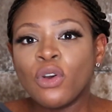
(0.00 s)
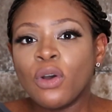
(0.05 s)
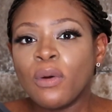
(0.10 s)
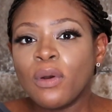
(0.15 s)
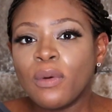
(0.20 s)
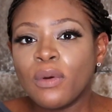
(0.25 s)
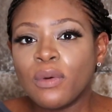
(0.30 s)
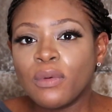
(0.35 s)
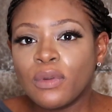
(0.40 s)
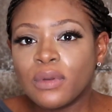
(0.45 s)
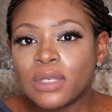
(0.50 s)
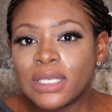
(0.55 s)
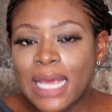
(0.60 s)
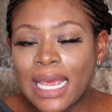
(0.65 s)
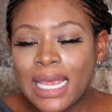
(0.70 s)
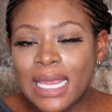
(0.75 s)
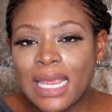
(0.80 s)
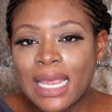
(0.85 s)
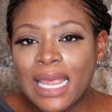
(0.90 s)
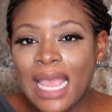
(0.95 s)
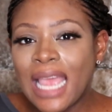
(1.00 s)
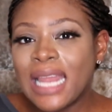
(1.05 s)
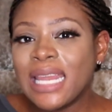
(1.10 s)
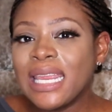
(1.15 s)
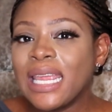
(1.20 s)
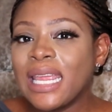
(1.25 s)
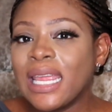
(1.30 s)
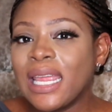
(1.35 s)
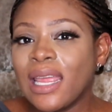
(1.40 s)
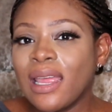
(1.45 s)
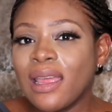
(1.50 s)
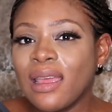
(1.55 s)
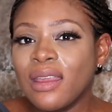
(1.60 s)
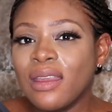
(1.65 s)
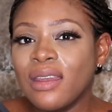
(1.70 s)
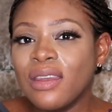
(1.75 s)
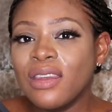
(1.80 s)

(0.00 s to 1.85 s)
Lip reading: not taking any